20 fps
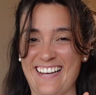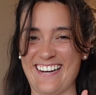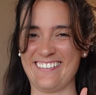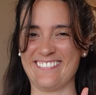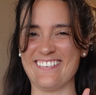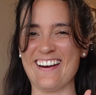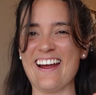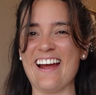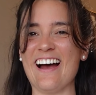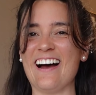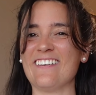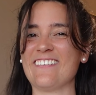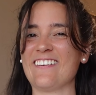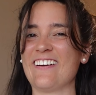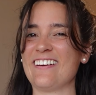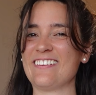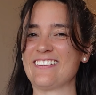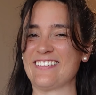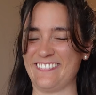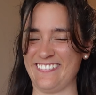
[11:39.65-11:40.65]
Anyway, I'm
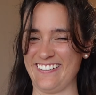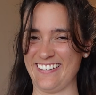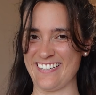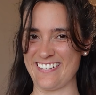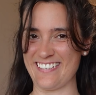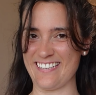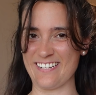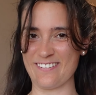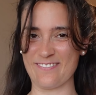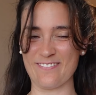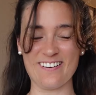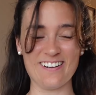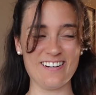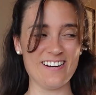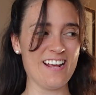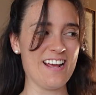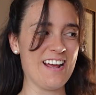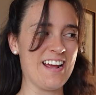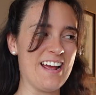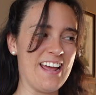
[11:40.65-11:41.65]
going to finish this one
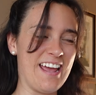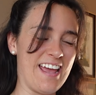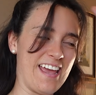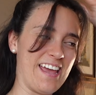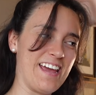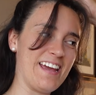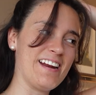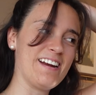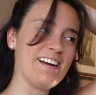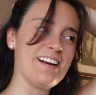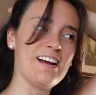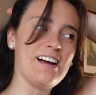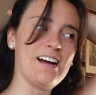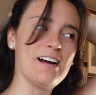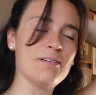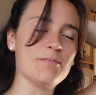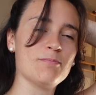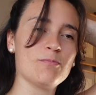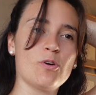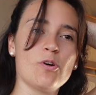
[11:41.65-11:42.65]
and
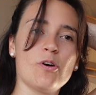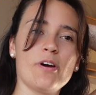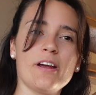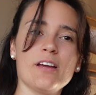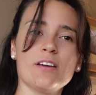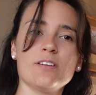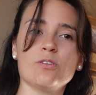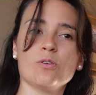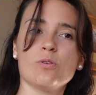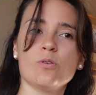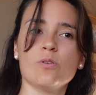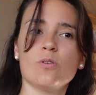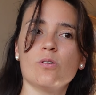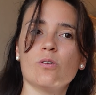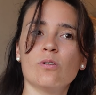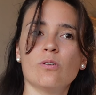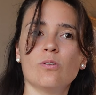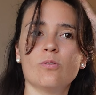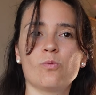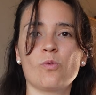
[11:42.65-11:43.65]
I'm going
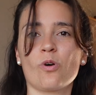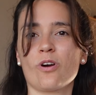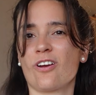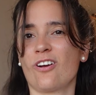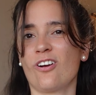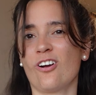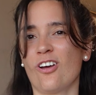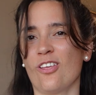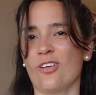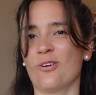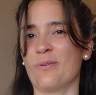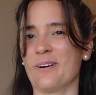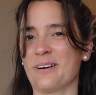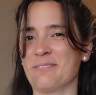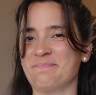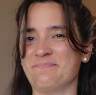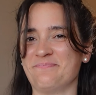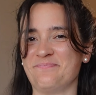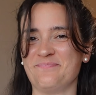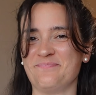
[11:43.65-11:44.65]
to work on another one,